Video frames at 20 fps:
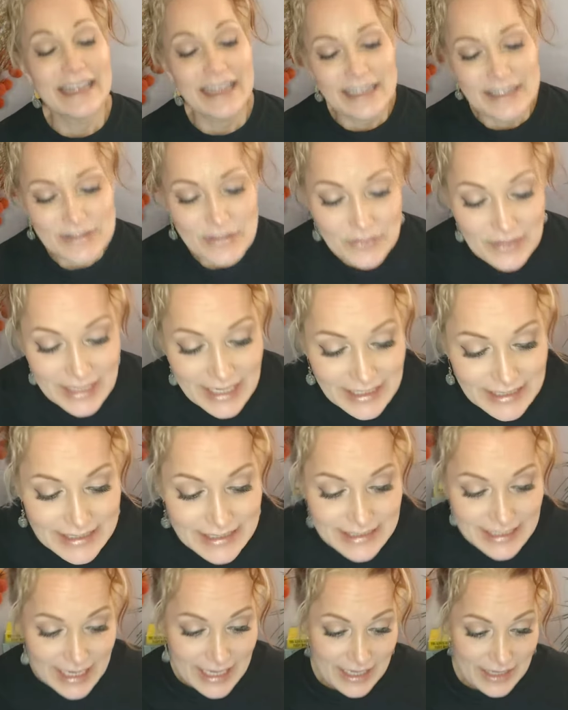So the next
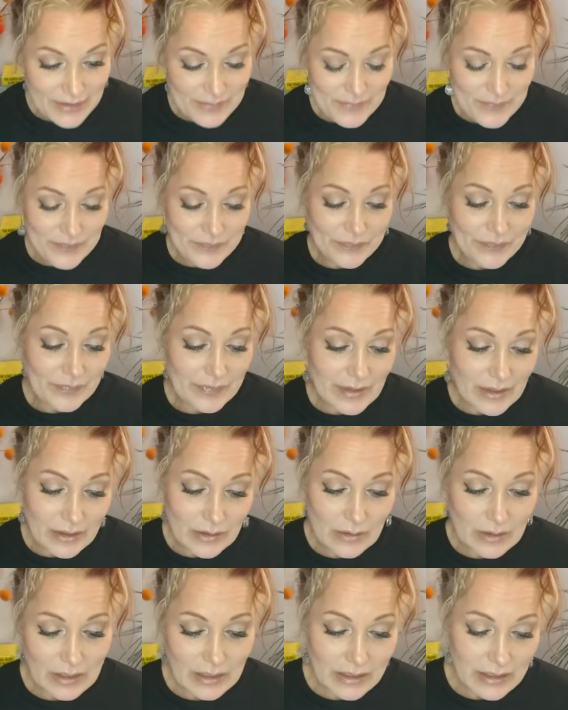day,
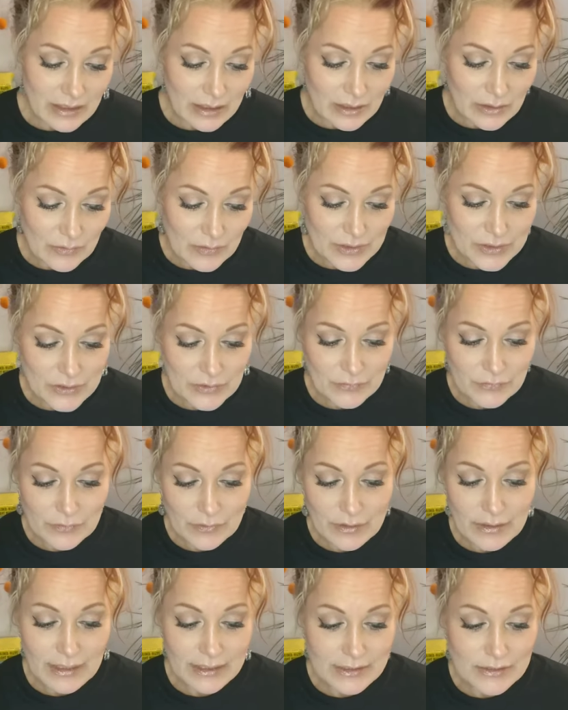
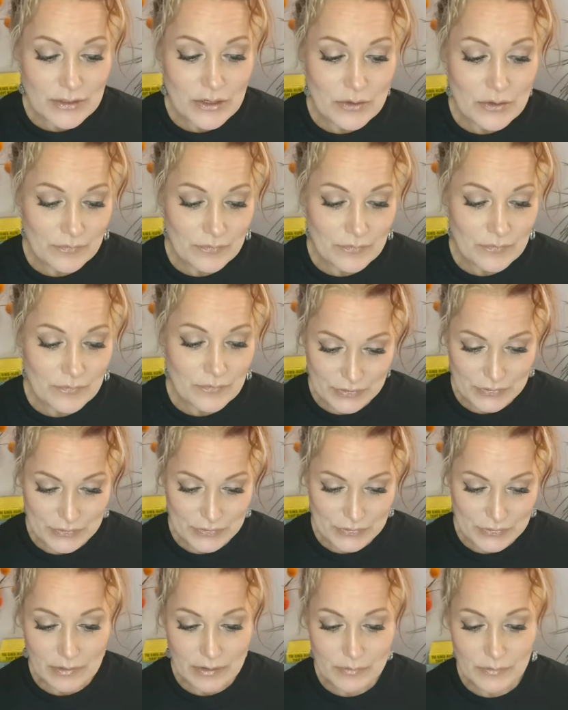Christopher gets home from
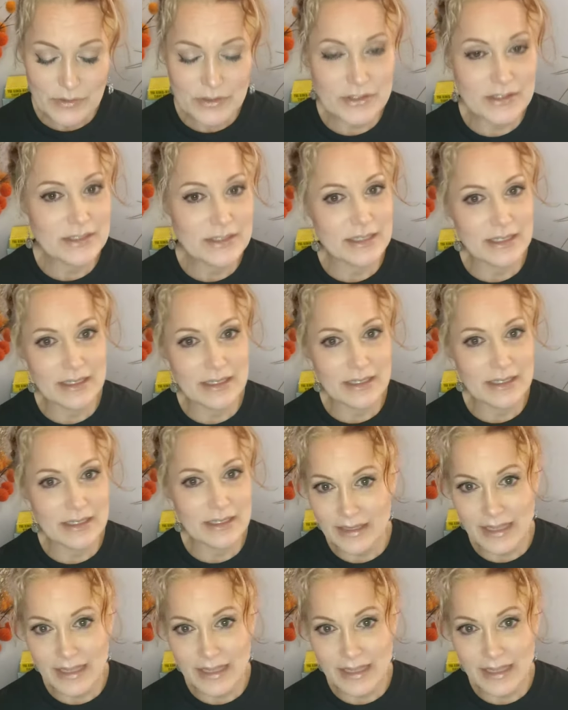school, and we're just sitting on the